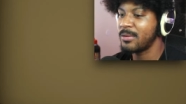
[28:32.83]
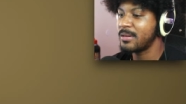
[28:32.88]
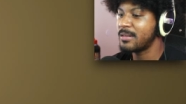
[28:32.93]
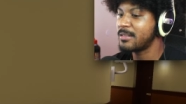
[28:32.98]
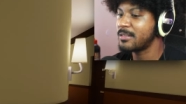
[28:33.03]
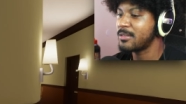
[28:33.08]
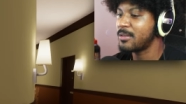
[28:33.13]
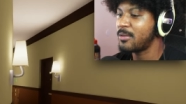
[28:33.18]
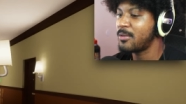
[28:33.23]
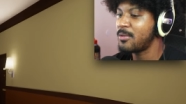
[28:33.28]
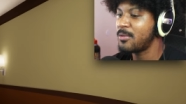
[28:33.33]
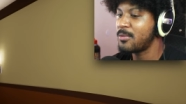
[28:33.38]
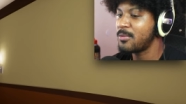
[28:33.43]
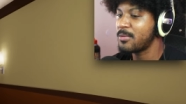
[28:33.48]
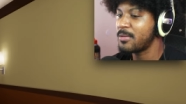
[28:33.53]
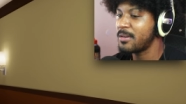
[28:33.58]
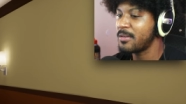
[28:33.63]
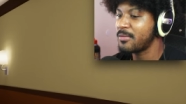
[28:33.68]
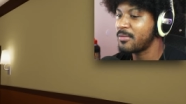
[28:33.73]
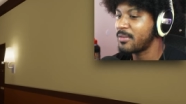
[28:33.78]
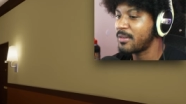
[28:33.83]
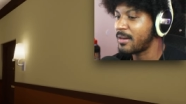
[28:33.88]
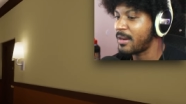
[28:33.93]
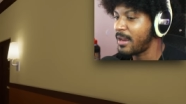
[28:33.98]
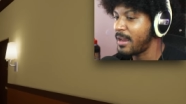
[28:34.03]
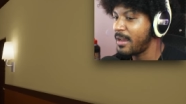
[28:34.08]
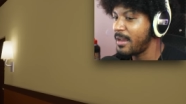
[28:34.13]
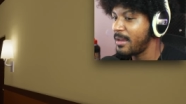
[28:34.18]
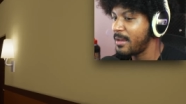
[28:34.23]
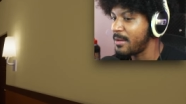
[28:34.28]
This is a whole different
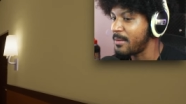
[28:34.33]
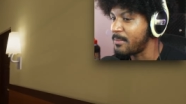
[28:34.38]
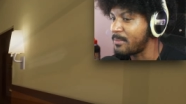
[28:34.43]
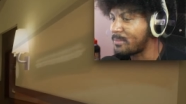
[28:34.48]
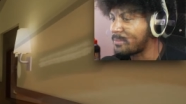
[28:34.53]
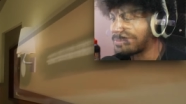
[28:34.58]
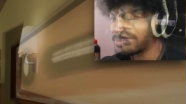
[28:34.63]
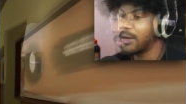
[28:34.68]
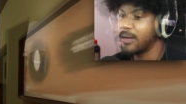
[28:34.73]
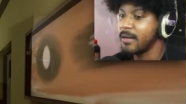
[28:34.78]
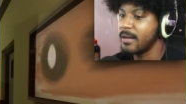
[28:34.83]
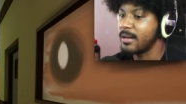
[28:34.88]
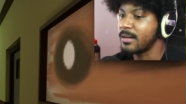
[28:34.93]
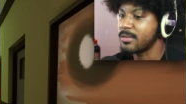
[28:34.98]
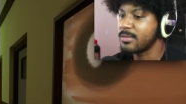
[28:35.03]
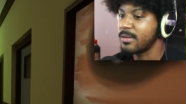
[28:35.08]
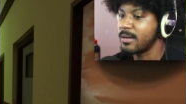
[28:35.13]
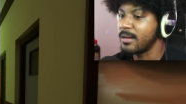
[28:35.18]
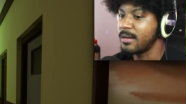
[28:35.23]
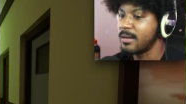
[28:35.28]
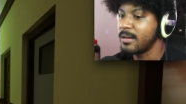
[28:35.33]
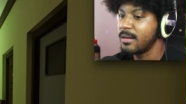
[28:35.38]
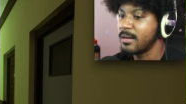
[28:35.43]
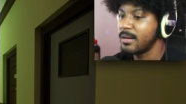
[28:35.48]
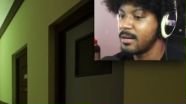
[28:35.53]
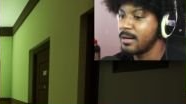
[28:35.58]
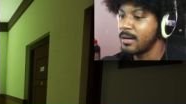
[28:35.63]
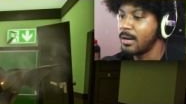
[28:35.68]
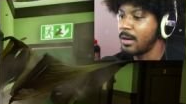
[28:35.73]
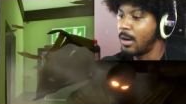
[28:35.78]
game. Oh, yeah, that's right.
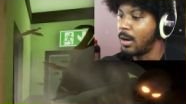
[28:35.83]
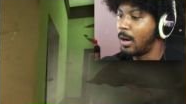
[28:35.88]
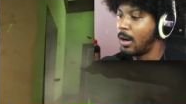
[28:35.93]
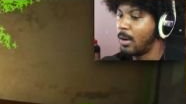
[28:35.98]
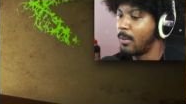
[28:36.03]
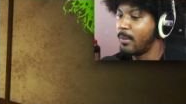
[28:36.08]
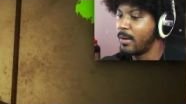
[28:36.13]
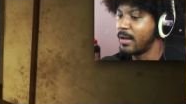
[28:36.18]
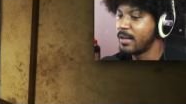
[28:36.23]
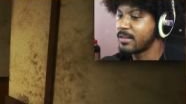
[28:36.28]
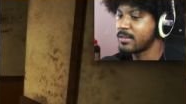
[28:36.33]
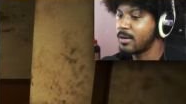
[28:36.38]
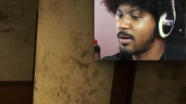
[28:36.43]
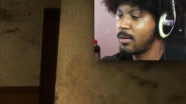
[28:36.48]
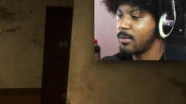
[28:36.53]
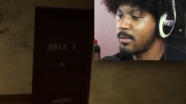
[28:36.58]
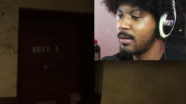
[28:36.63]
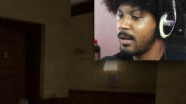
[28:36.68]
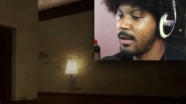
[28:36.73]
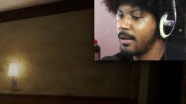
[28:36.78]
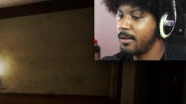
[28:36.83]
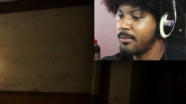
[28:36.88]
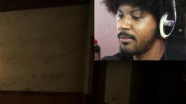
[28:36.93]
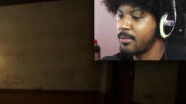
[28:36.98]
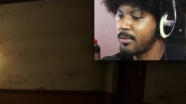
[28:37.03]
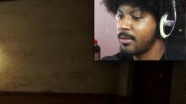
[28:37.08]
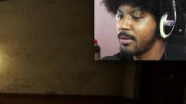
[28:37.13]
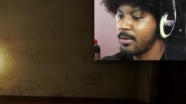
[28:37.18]
Always go left.